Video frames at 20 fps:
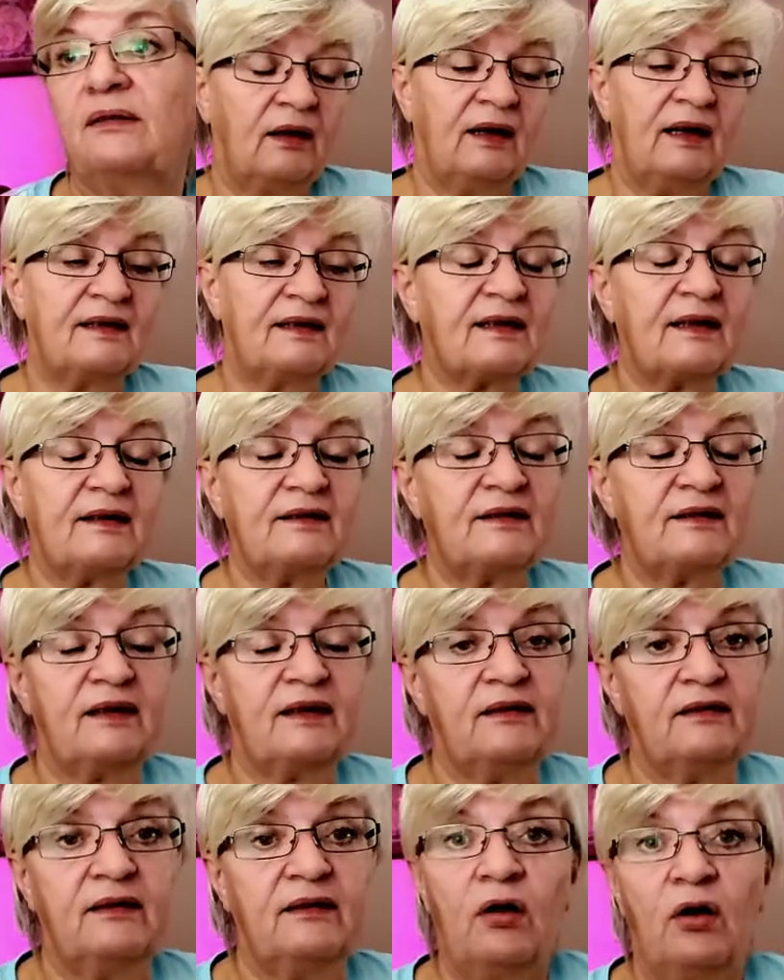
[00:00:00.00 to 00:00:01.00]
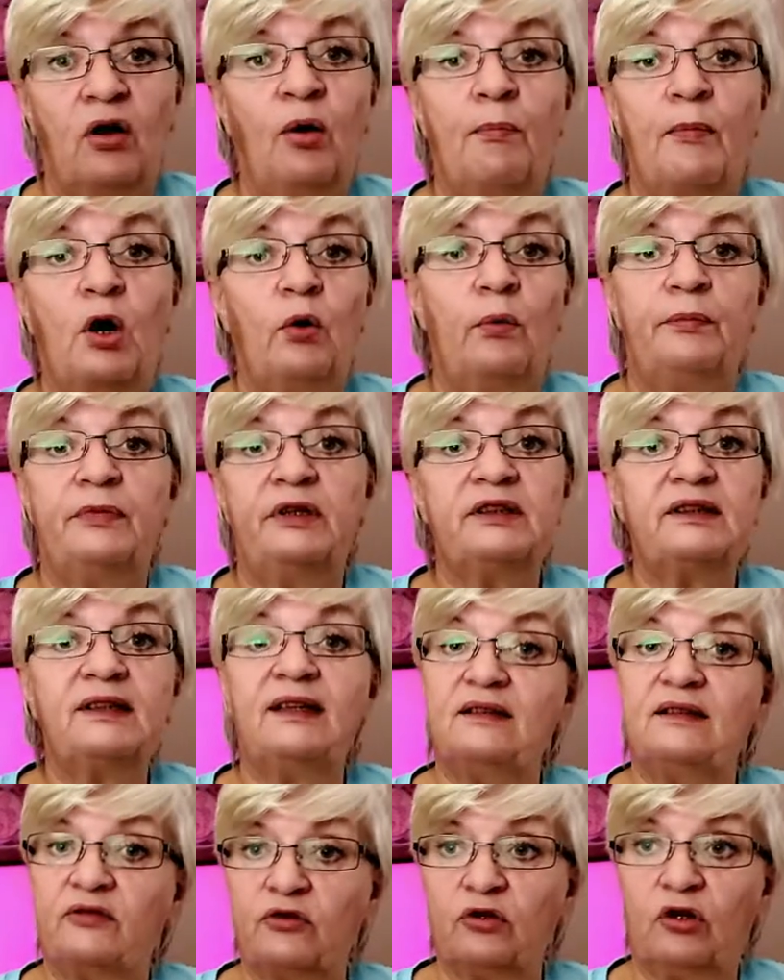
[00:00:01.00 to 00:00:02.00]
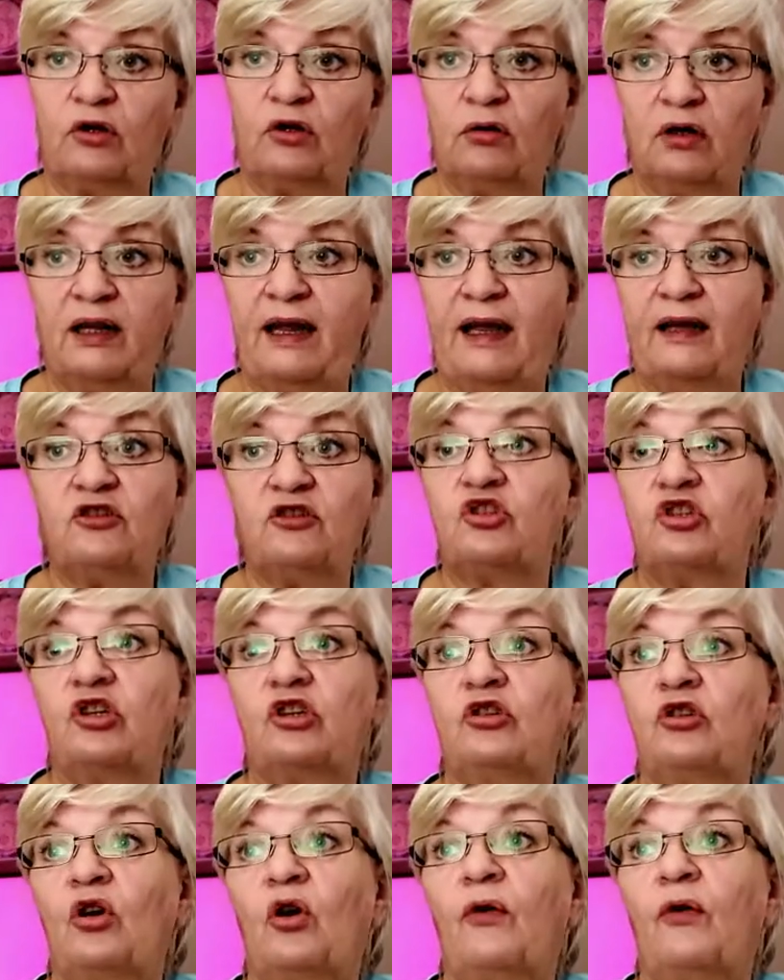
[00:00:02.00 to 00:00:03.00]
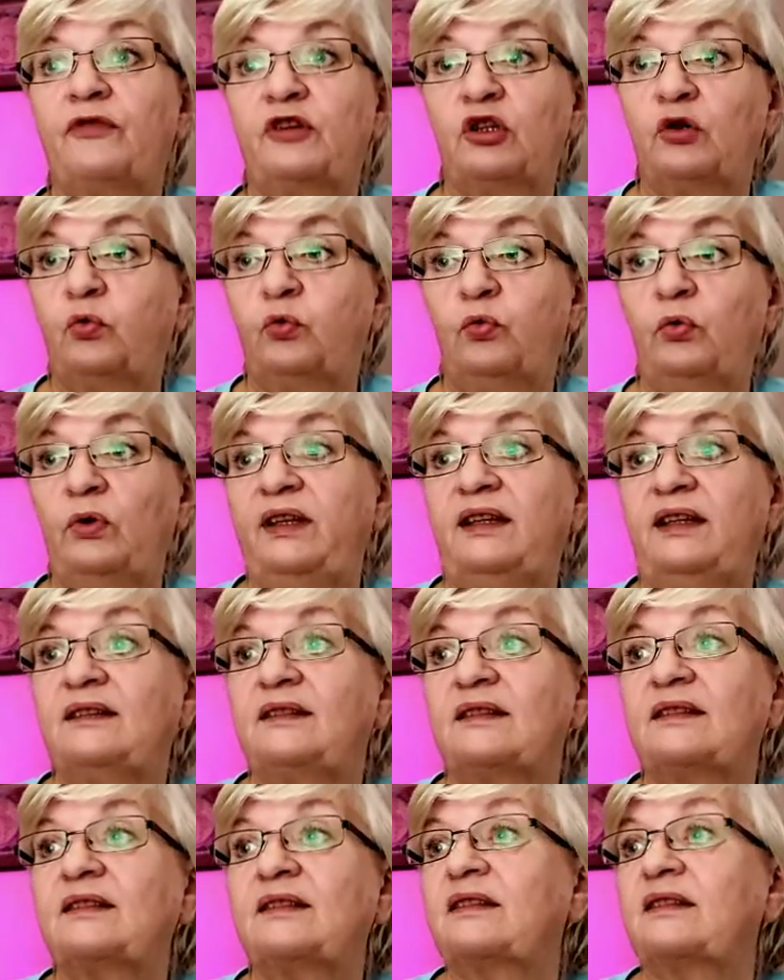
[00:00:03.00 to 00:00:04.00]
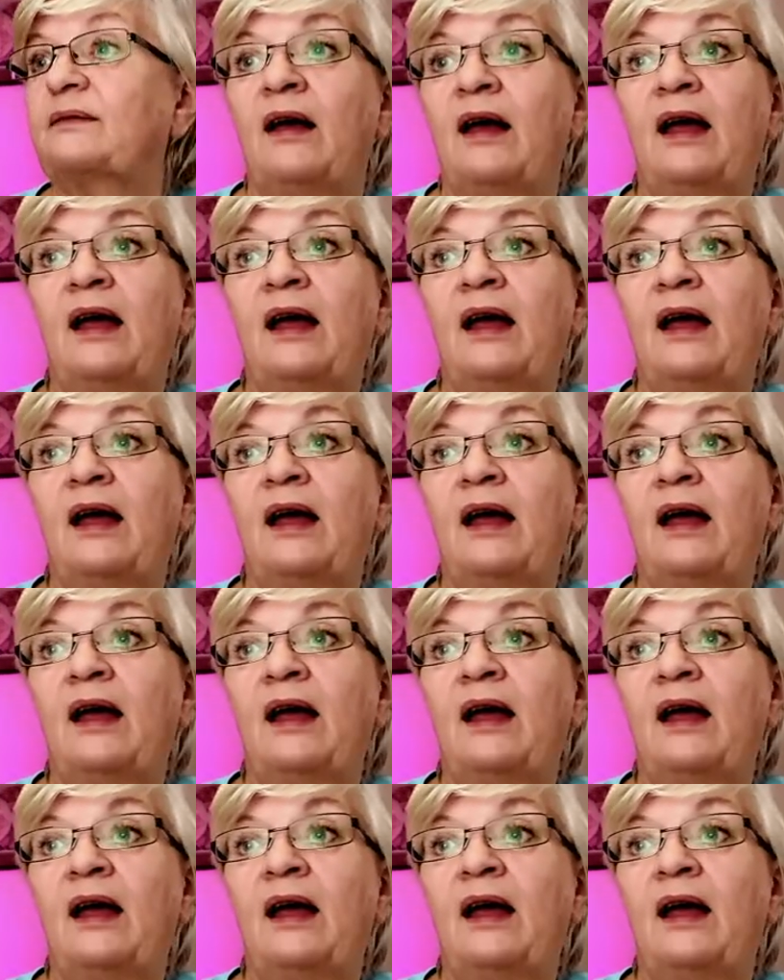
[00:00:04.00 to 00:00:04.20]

As I said, a moment is a collection of tweets.